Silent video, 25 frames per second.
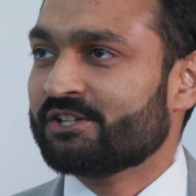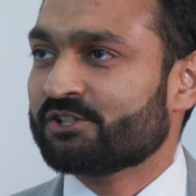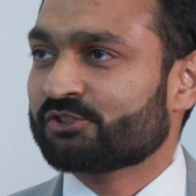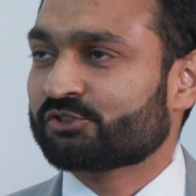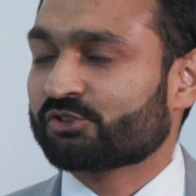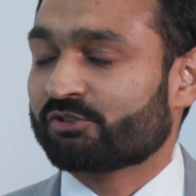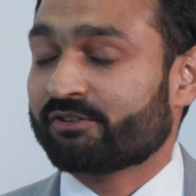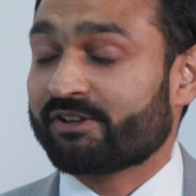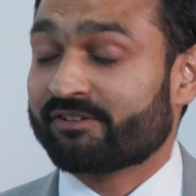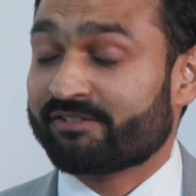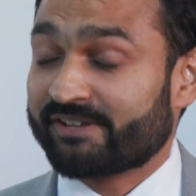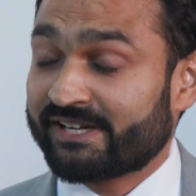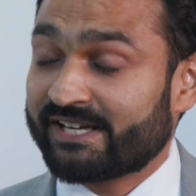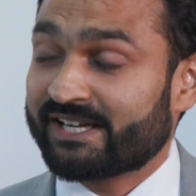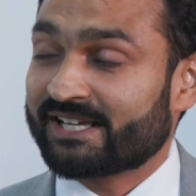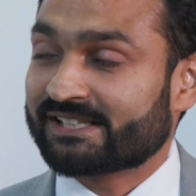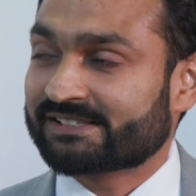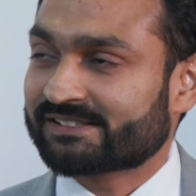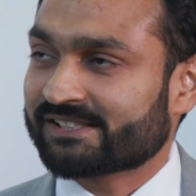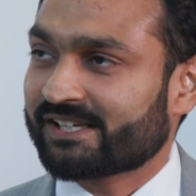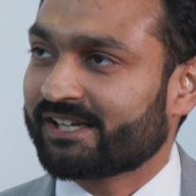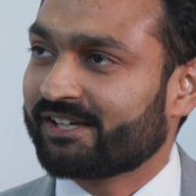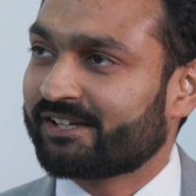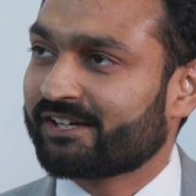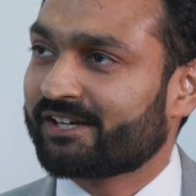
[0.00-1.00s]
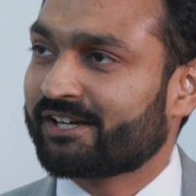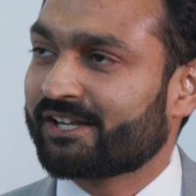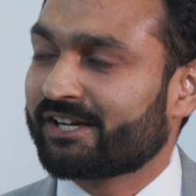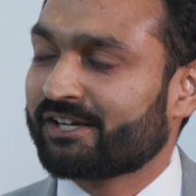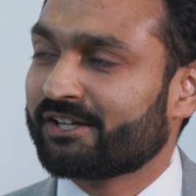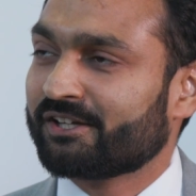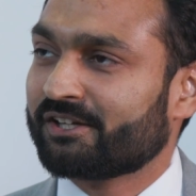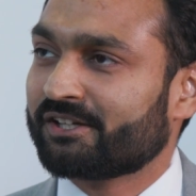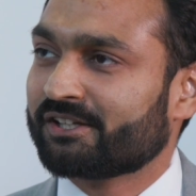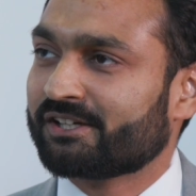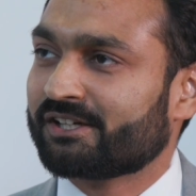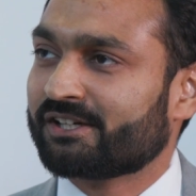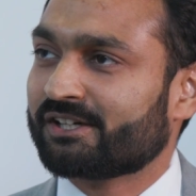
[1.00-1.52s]
So we are very excited
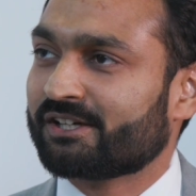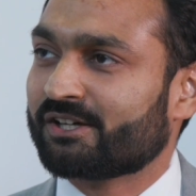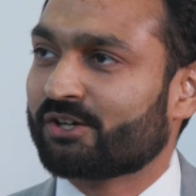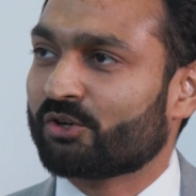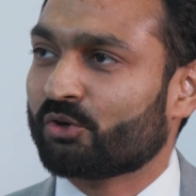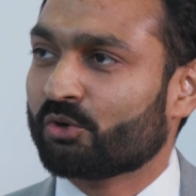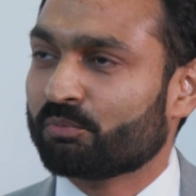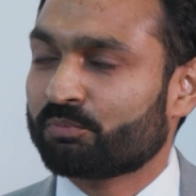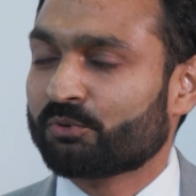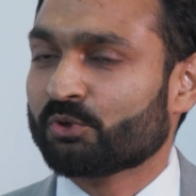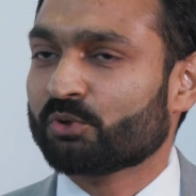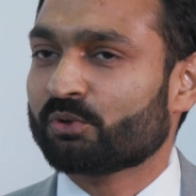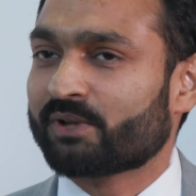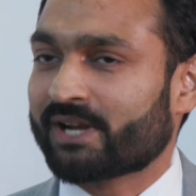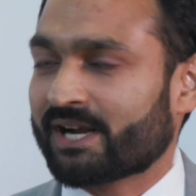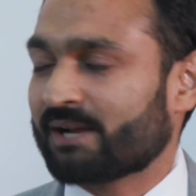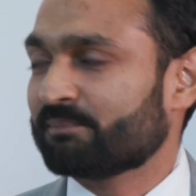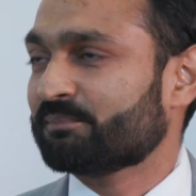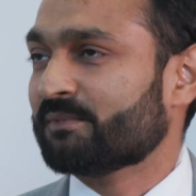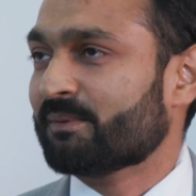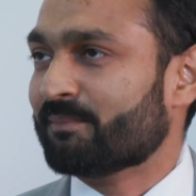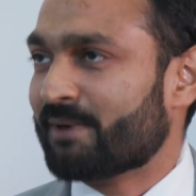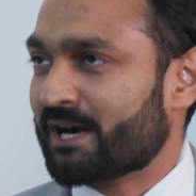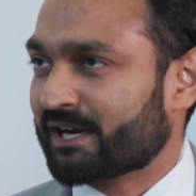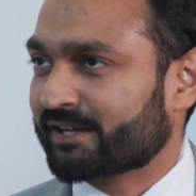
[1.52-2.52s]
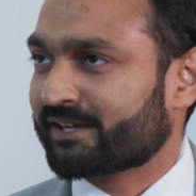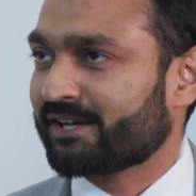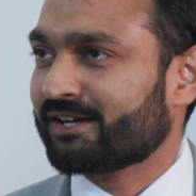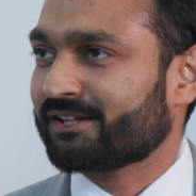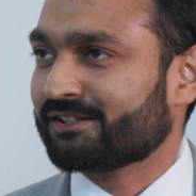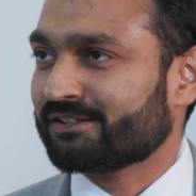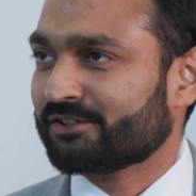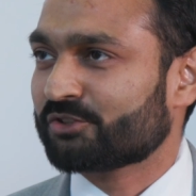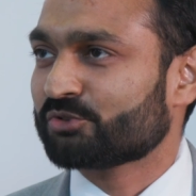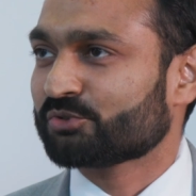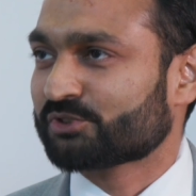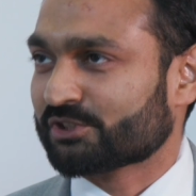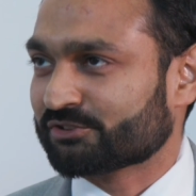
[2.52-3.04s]
and hope to grab the market
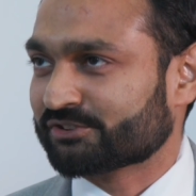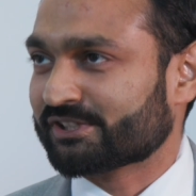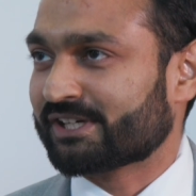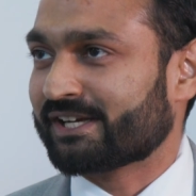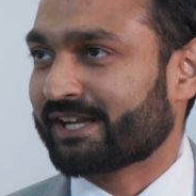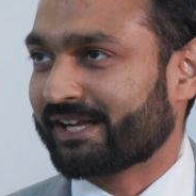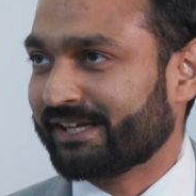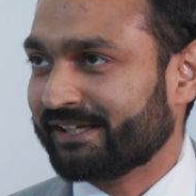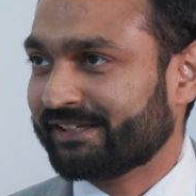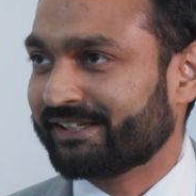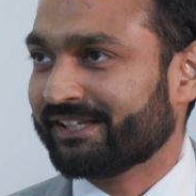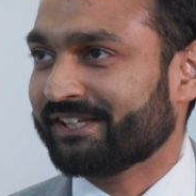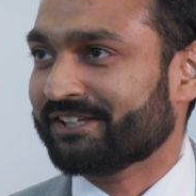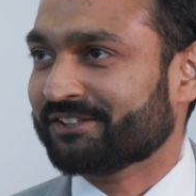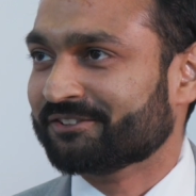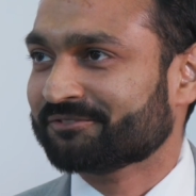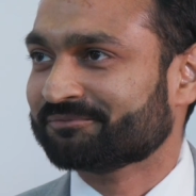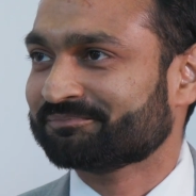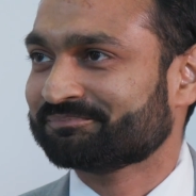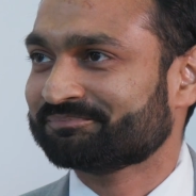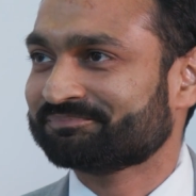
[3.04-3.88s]
in 2019.